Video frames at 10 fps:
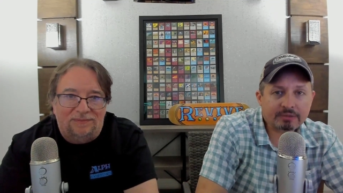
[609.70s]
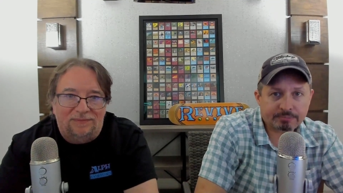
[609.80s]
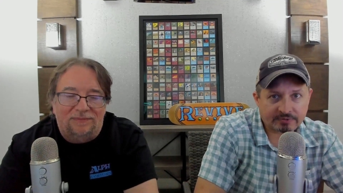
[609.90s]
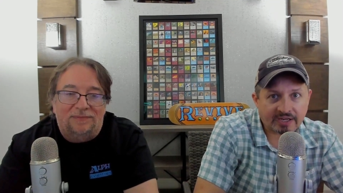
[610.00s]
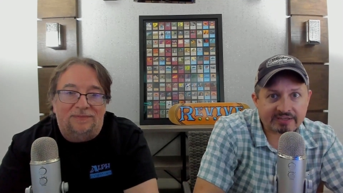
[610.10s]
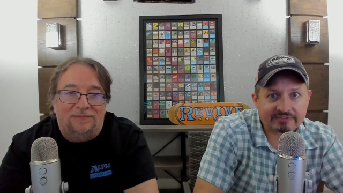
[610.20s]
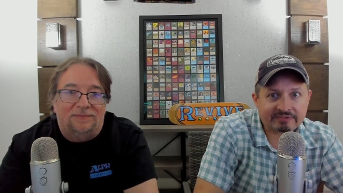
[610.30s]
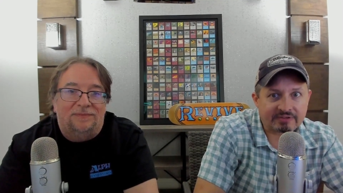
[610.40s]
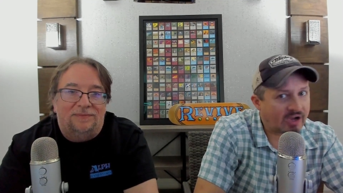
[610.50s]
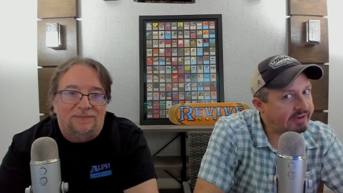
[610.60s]

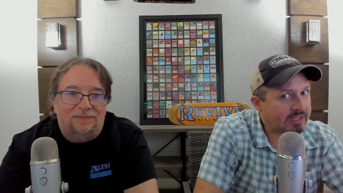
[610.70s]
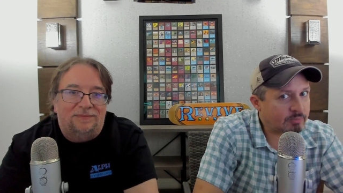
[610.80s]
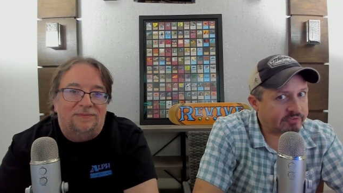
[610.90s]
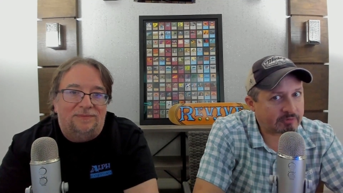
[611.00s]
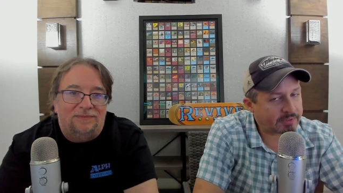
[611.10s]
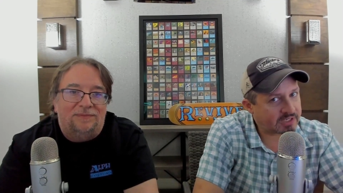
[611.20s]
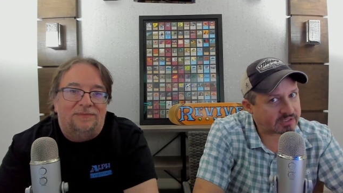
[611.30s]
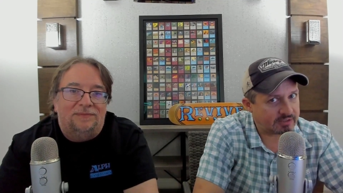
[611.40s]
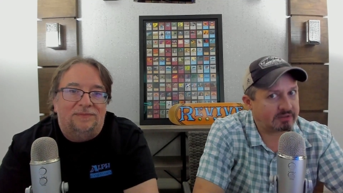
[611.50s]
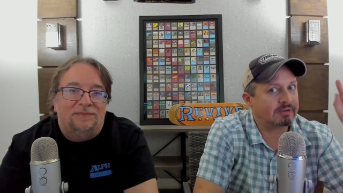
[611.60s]
Speaker 1: price, not Edwin's
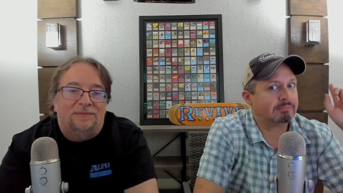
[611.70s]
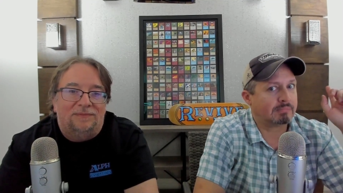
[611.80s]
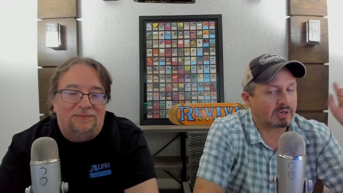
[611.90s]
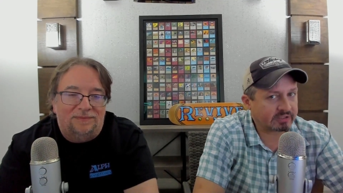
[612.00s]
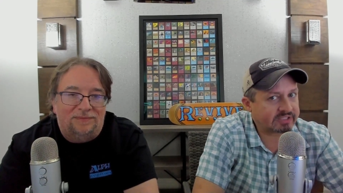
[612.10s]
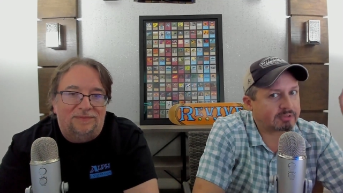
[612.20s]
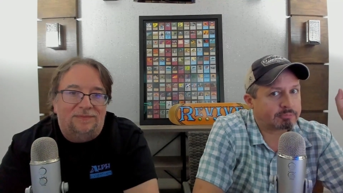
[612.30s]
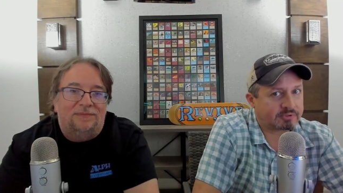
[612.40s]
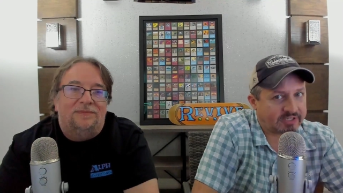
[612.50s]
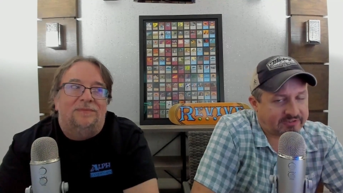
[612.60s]
opinion, the market
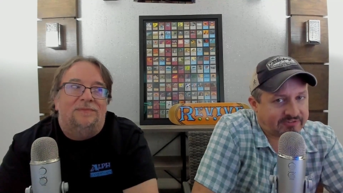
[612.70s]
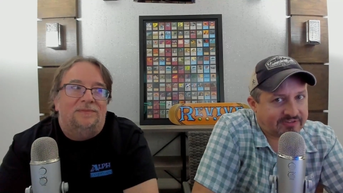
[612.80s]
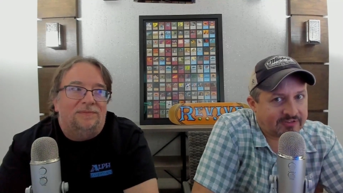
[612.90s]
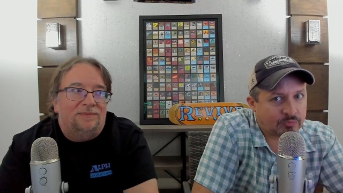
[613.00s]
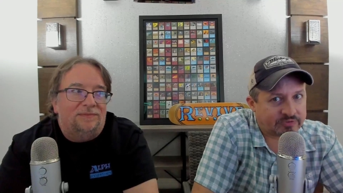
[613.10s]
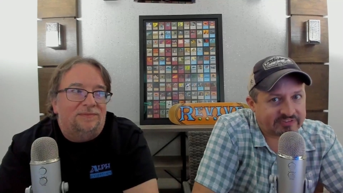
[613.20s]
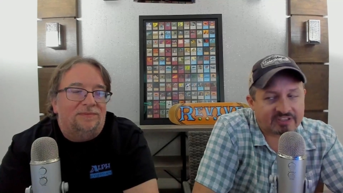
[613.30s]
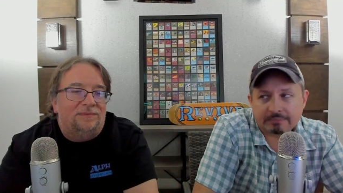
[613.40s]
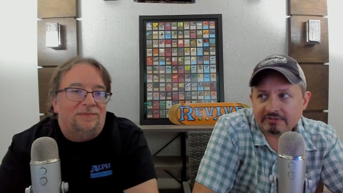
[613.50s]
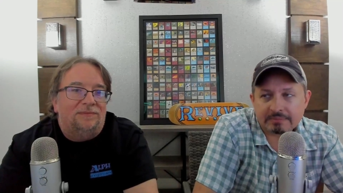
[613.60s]
price is what
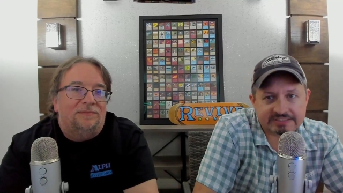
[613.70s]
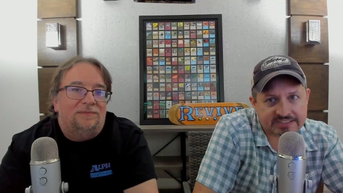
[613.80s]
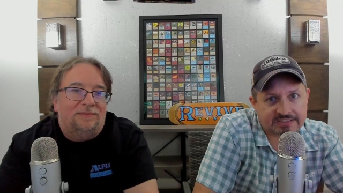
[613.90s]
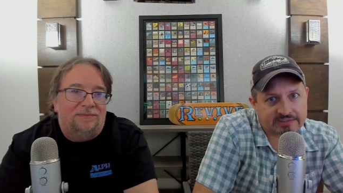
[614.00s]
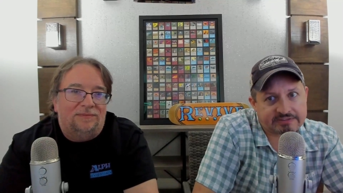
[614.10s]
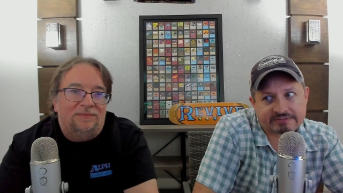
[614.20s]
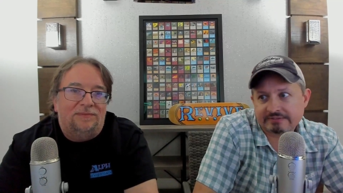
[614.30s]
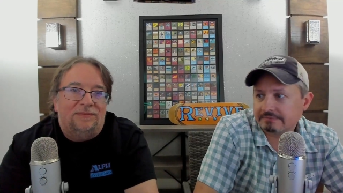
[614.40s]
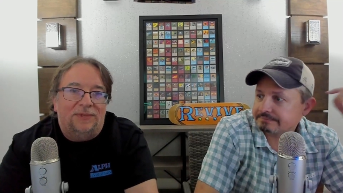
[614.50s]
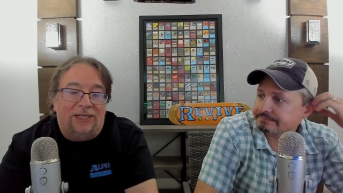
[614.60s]
seems to be saying
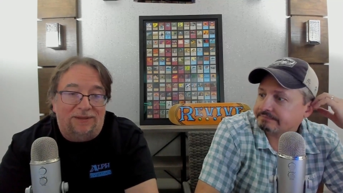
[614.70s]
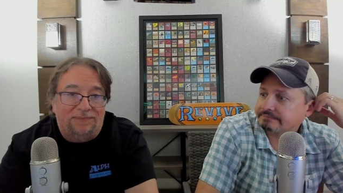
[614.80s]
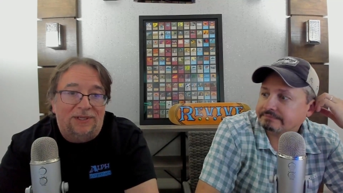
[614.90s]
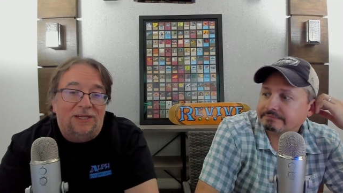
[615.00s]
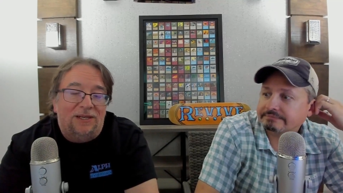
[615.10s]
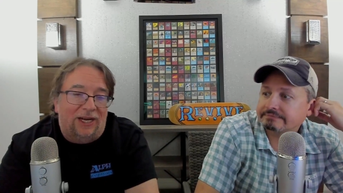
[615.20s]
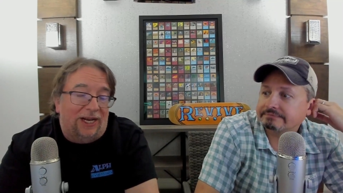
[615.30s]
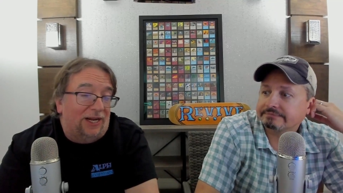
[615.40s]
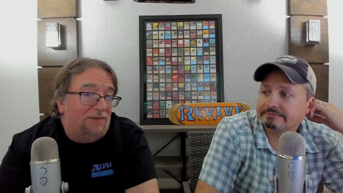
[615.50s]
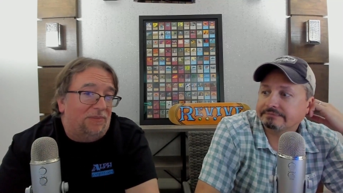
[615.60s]
this. Yep.
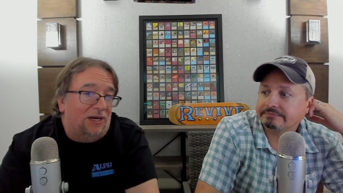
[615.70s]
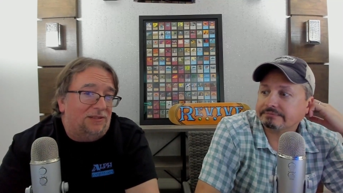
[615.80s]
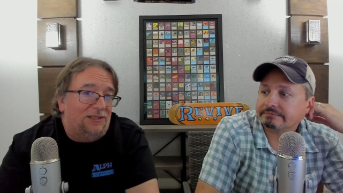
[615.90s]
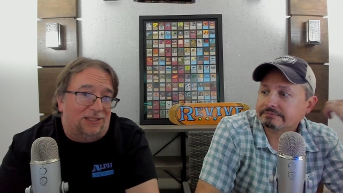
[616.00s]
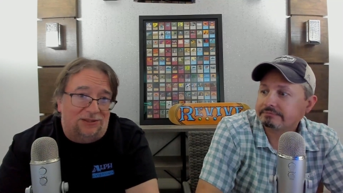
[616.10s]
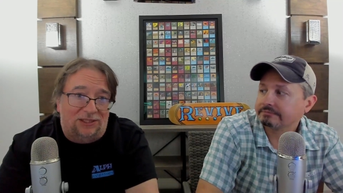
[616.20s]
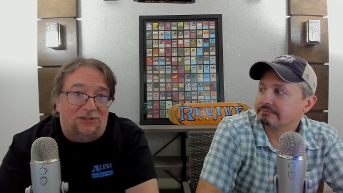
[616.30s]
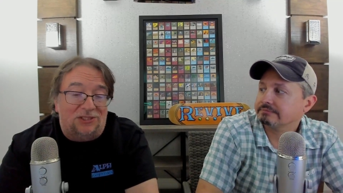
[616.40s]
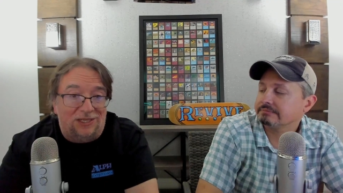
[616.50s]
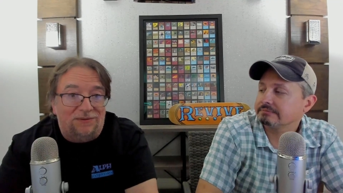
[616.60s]
Speaker 2: And box sales
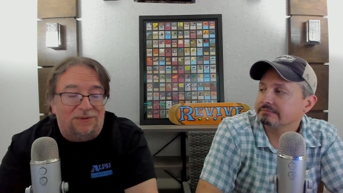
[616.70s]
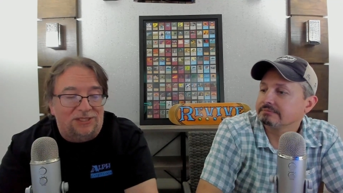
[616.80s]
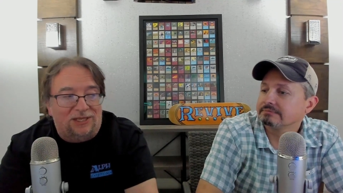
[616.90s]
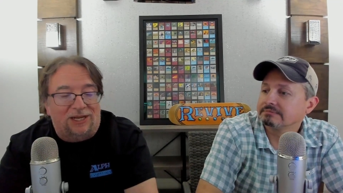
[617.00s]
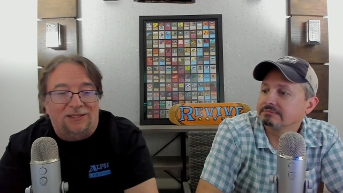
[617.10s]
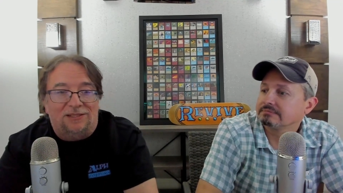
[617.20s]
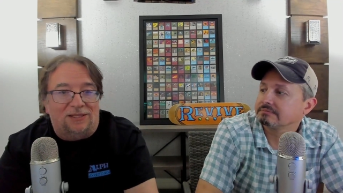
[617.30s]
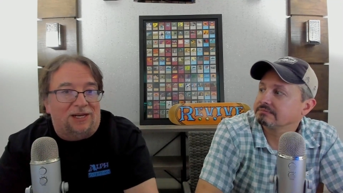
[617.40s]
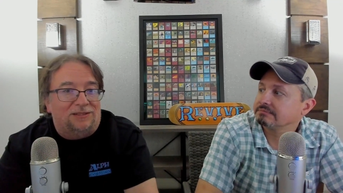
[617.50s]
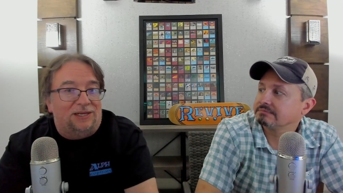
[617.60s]
seem to be saying the
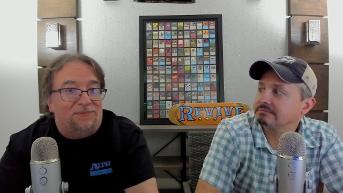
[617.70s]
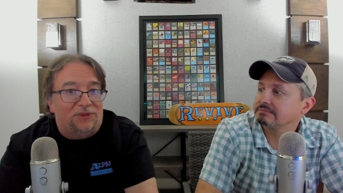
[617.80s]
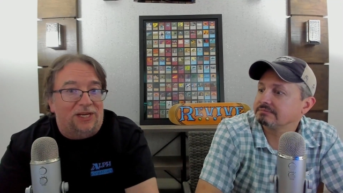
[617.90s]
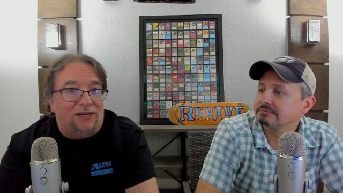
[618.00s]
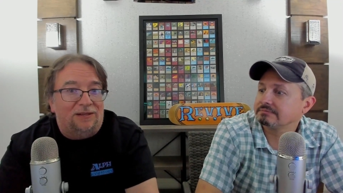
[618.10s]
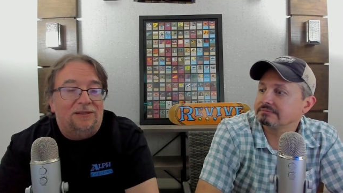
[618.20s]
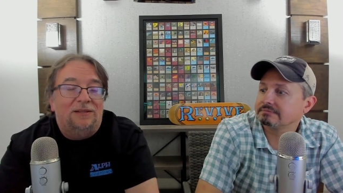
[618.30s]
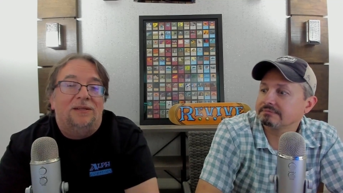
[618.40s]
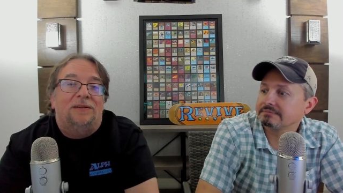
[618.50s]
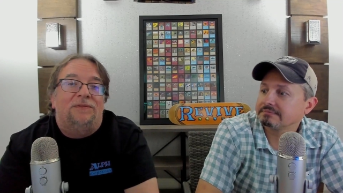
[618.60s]
exact same thing.
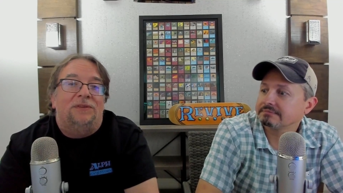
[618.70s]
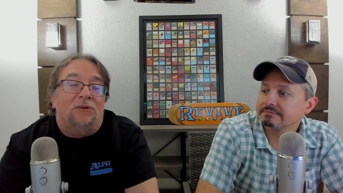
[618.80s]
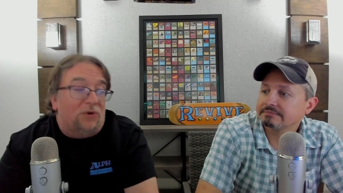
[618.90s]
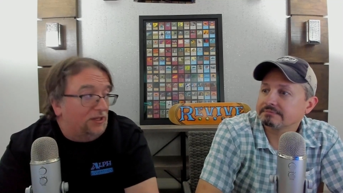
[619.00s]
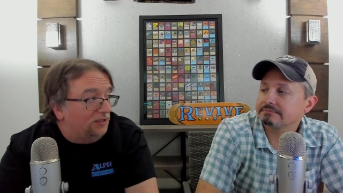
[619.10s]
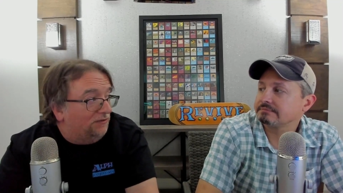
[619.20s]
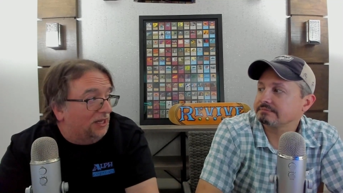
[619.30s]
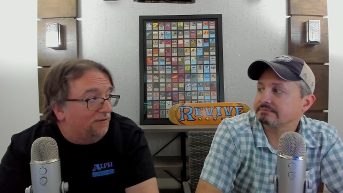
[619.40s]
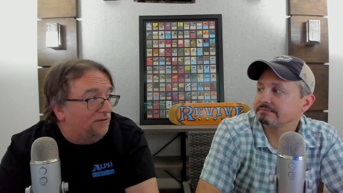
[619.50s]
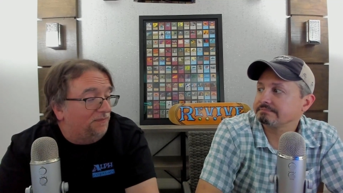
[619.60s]
The whales have
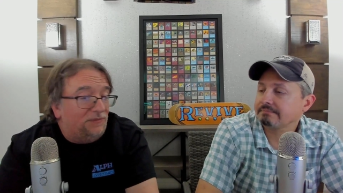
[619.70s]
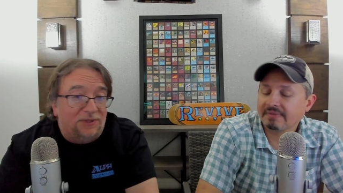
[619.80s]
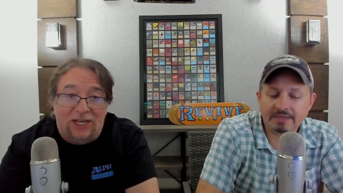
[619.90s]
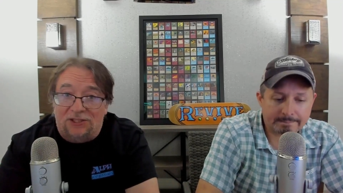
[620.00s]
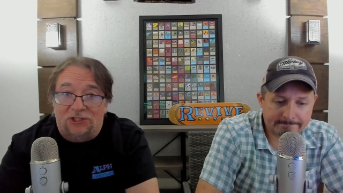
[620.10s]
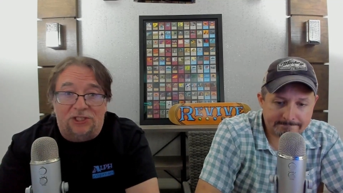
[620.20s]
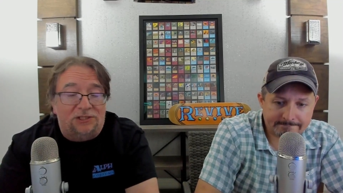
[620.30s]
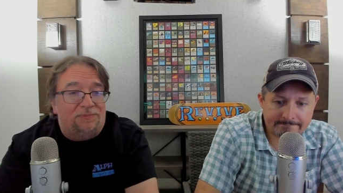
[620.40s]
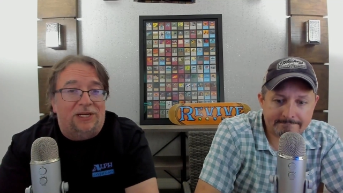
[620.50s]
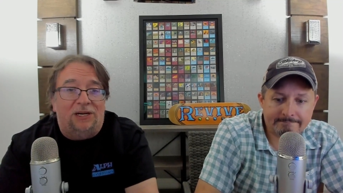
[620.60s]
left Yep. It's just
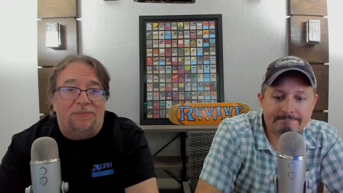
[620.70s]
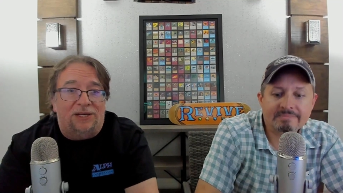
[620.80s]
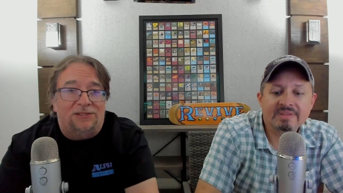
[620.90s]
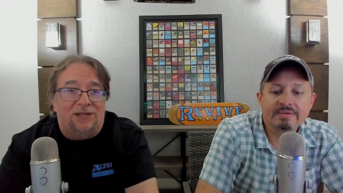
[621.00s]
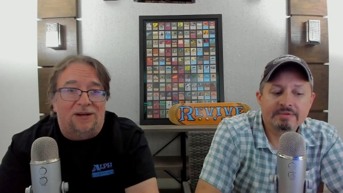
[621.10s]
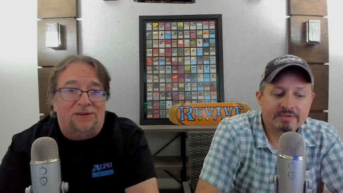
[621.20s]
a player base now.